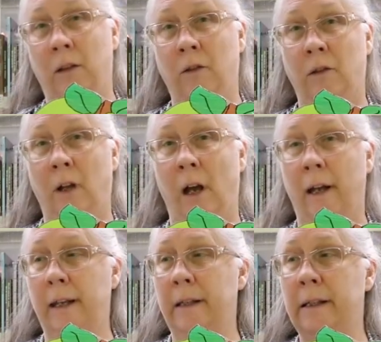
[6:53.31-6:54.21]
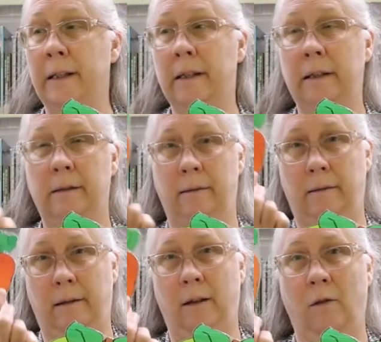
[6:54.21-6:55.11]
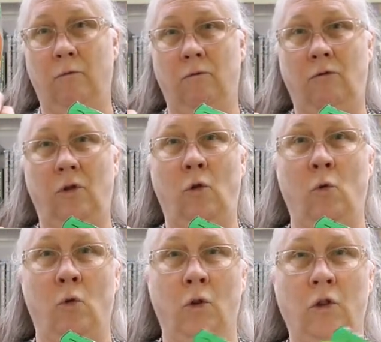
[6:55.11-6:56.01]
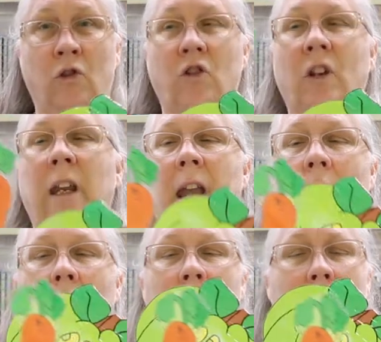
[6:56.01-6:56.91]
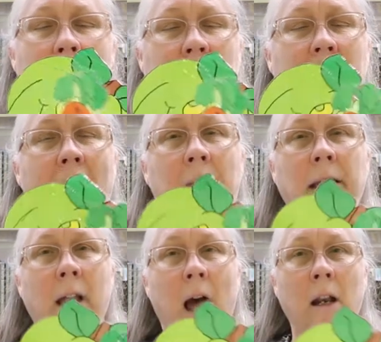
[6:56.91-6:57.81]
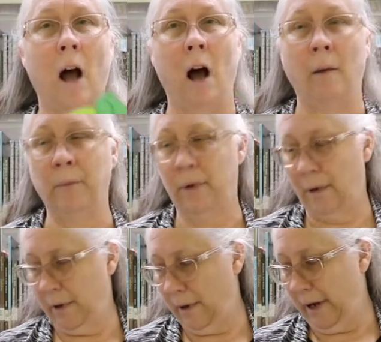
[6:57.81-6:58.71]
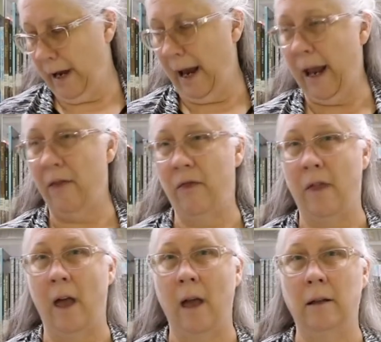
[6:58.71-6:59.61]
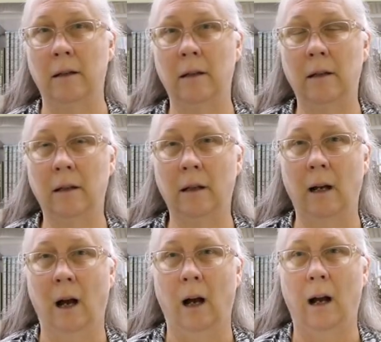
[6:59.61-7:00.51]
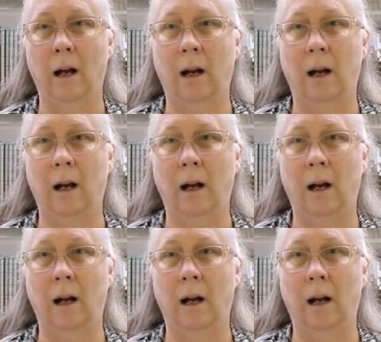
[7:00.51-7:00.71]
a nice orange carrot. And he ate that up. And then, oh,